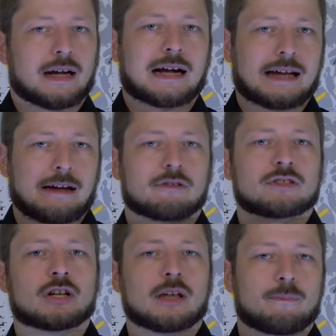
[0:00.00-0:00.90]
A
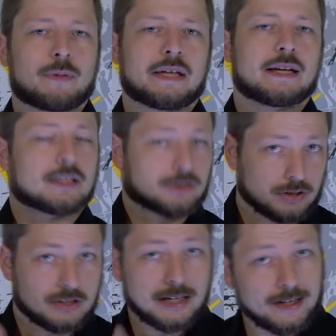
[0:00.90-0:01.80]
character can be a
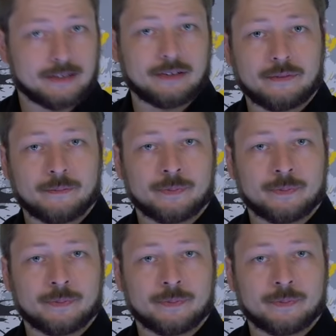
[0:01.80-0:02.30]
society.